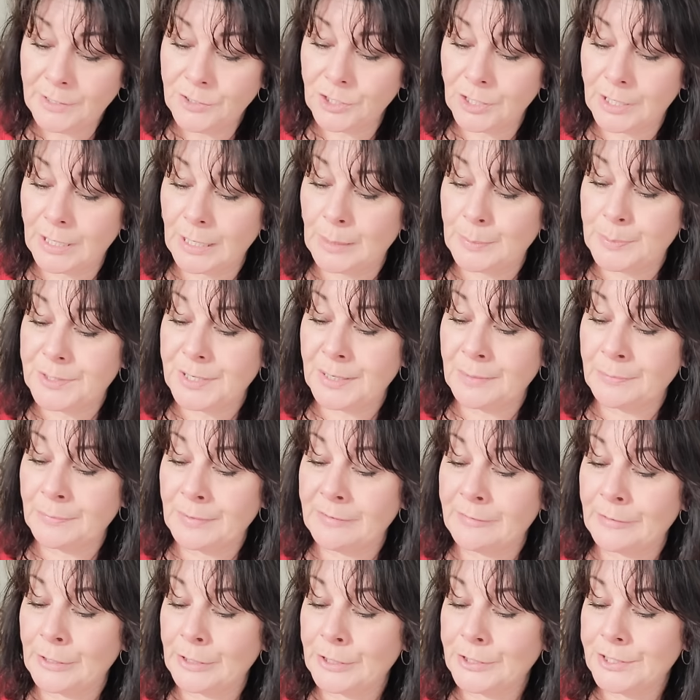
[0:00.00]
of Cups in
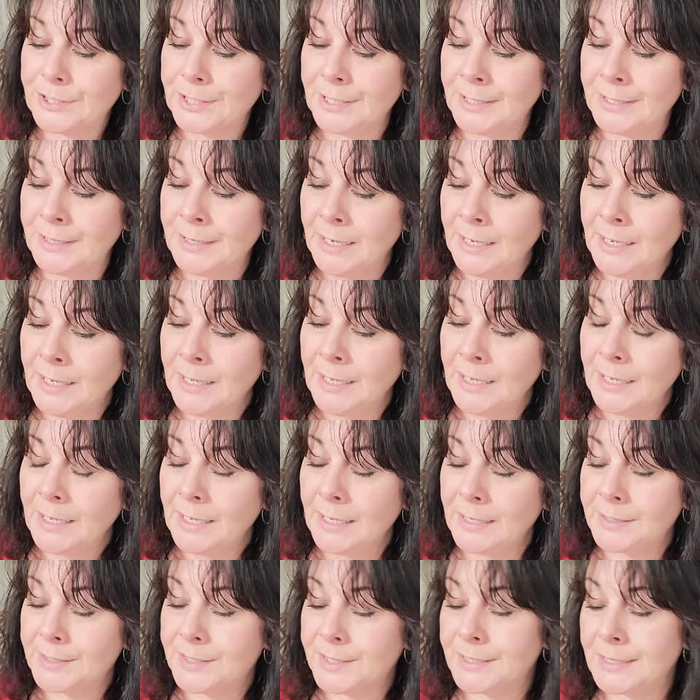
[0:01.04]
reverse, and it's